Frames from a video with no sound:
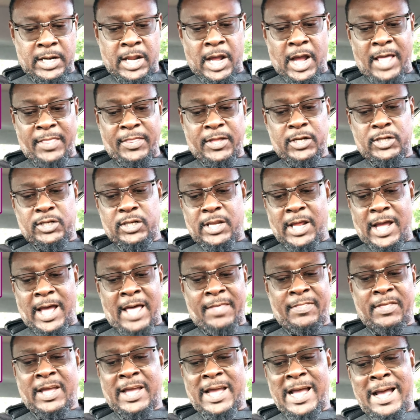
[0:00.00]
The other the
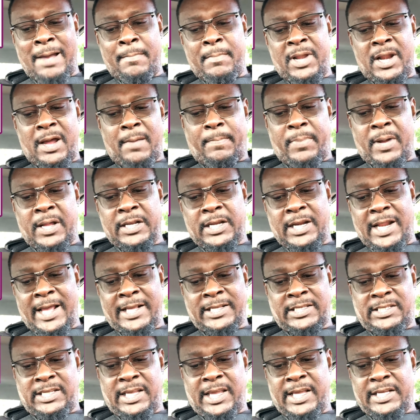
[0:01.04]
other comment up under
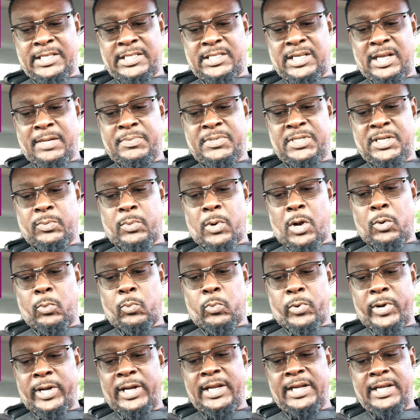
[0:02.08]
that says Sub Zero
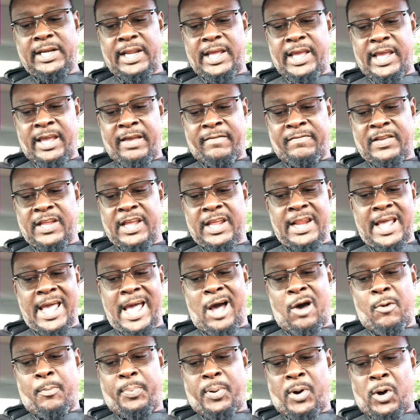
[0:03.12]
really lived in
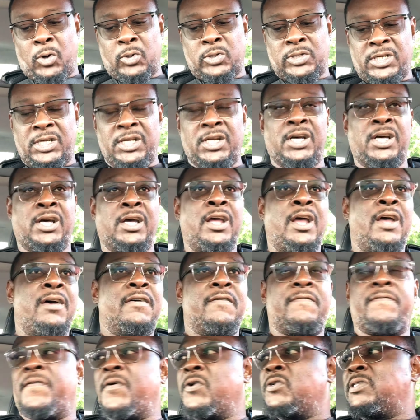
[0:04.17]
Alpo's hood,
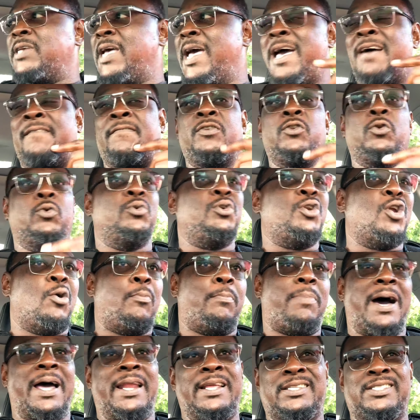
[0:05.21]
First Avenue.
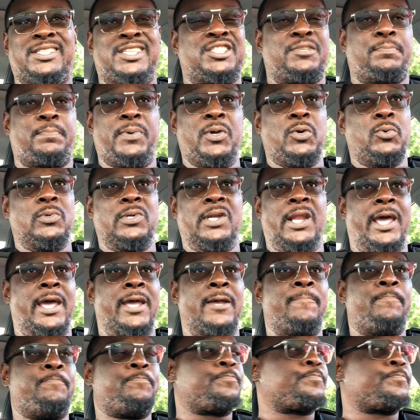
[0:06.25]
Nobody's disputing that.